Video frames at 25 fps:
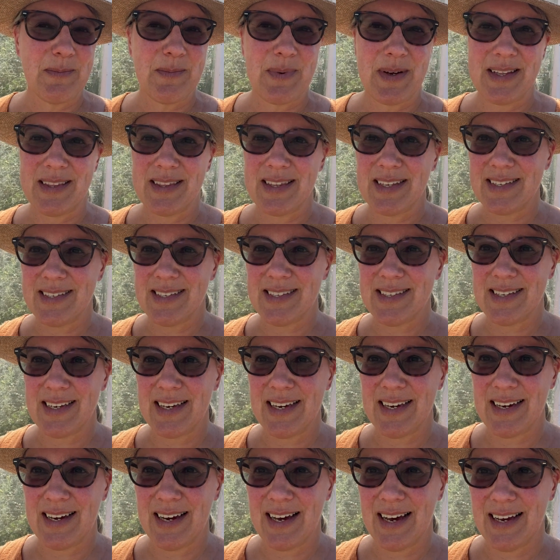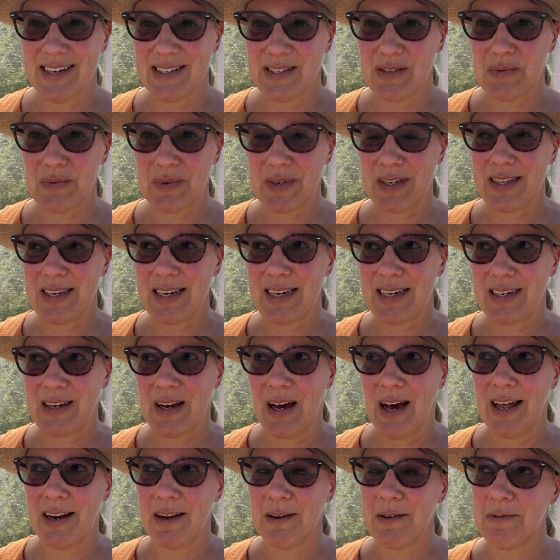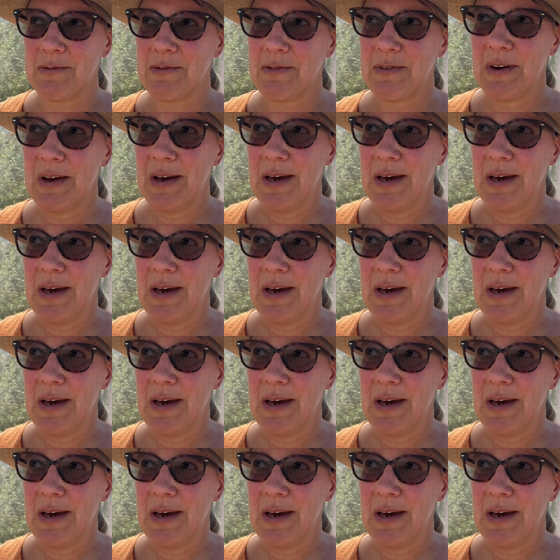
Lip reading: but this year has really kind of